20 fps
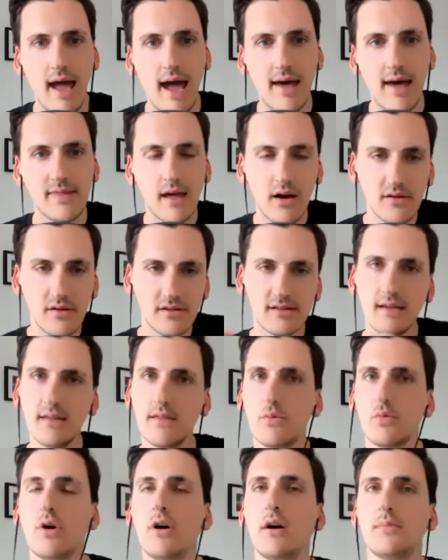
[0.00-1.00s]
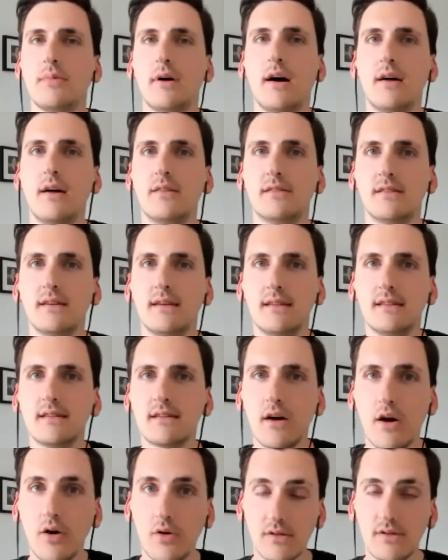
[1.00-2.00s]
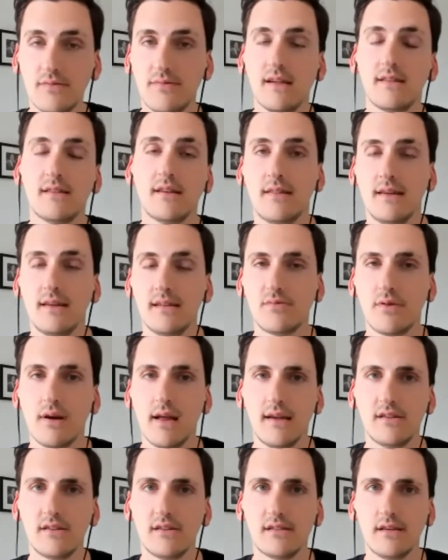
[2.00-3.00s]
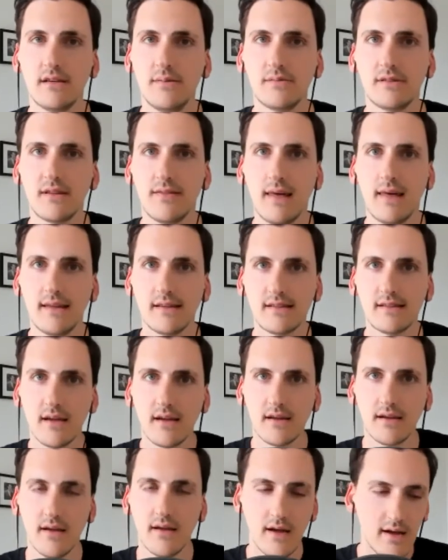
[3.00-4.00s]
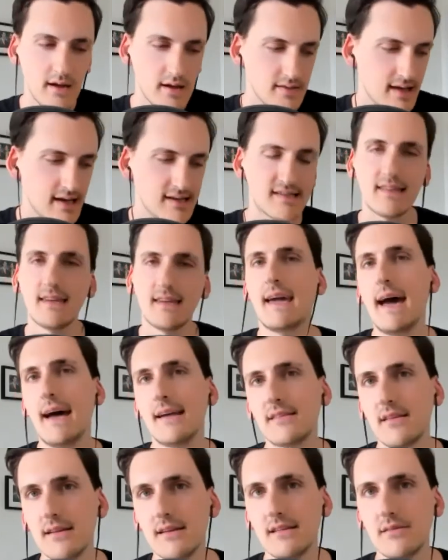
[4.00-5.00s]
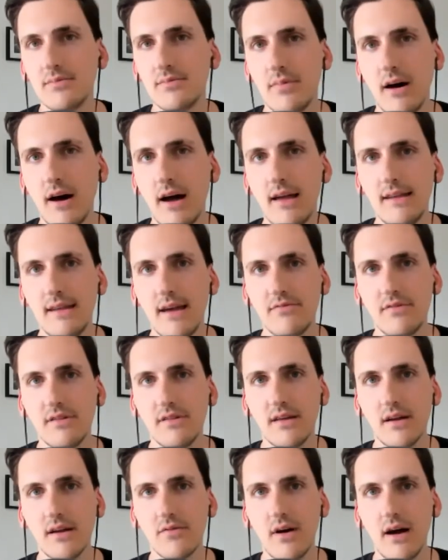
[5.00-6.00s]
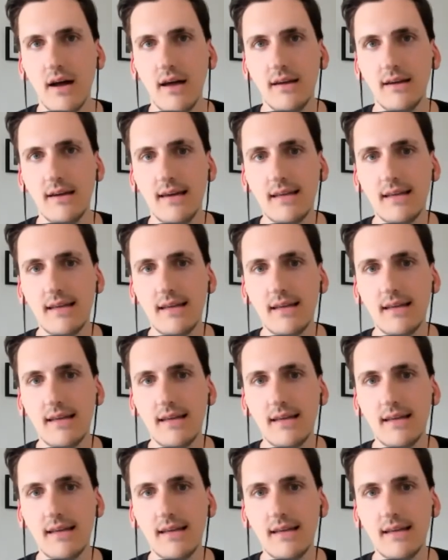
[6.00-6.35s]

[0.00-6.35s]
And they don't see the work behind the scenes cultivating these relationships. And that's like, that's the catalyst behind everything, right?